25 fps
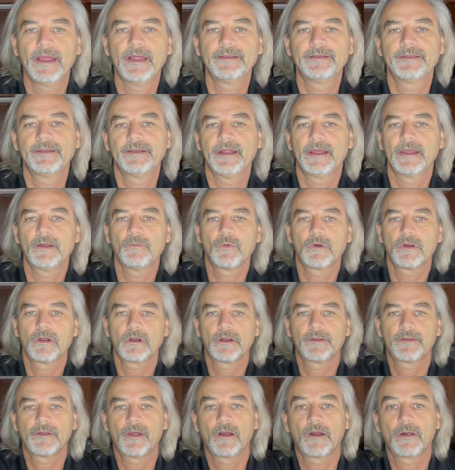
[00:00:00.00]
Today we're going
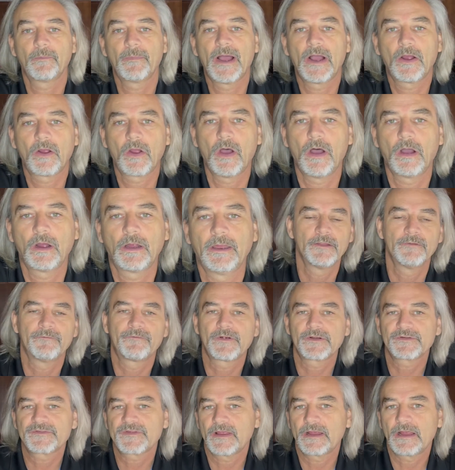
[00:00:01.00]
to talk about caulking.
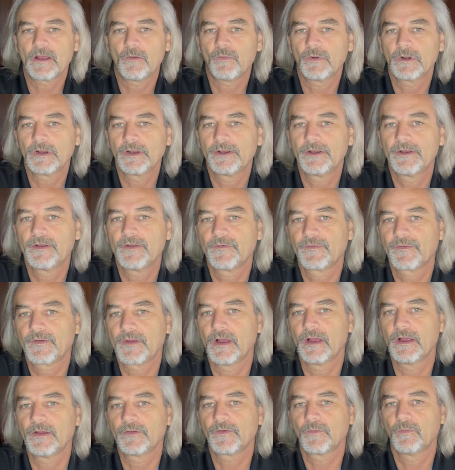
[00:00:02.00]
First thing I wanted to
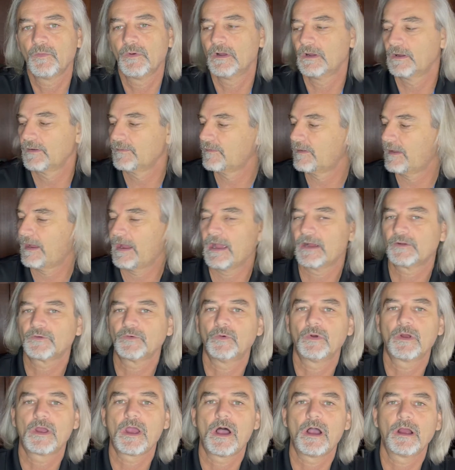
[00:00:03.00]
discuss was the actual
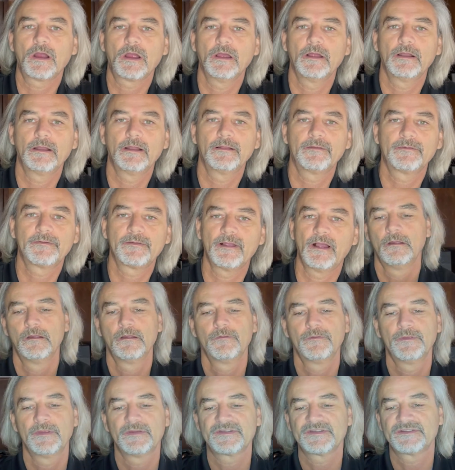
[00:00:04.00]
caulk gun itself.
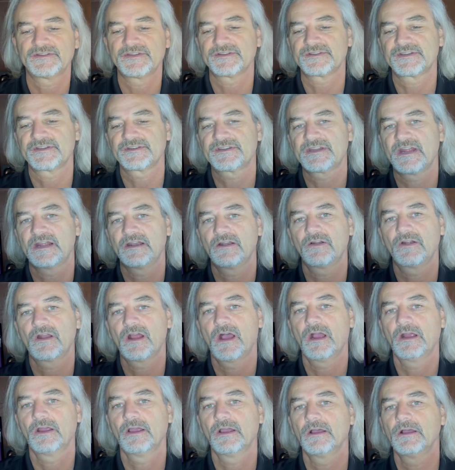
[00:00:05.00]
This is just a standard
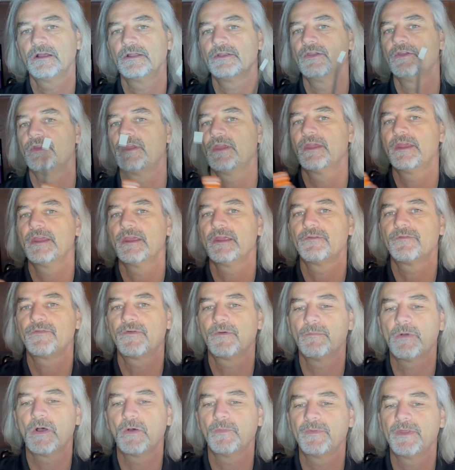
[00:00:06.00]
caulk gun you could get
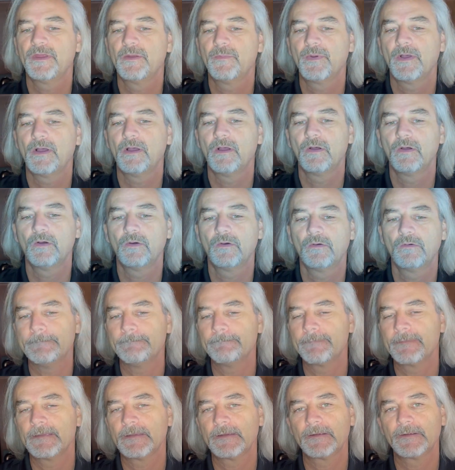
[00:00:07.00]
from Home Depot.
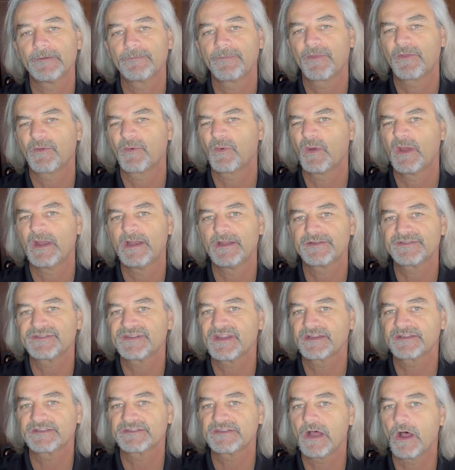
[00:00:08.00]
They're $3 to
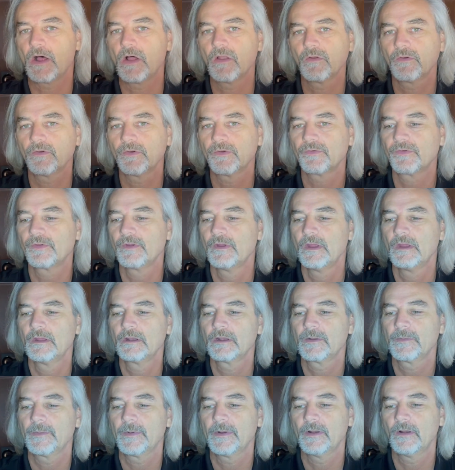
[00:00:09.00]
$6
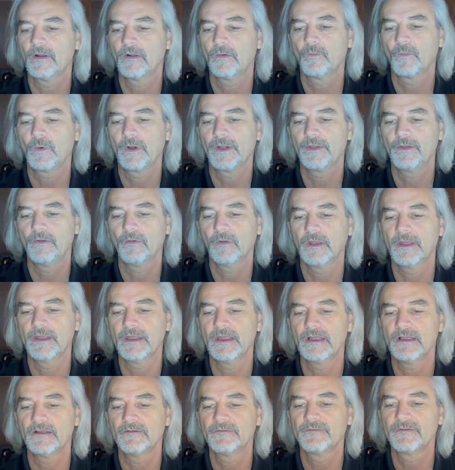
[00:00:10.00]
depending on where you
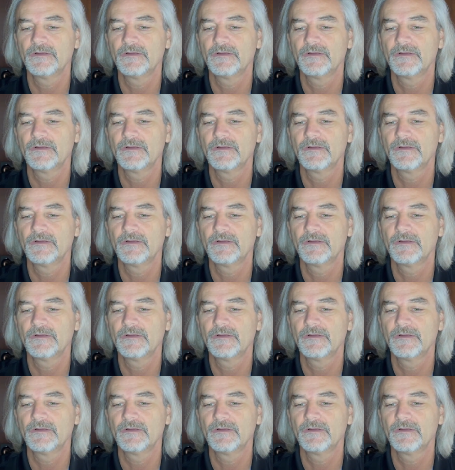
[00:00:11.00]
live.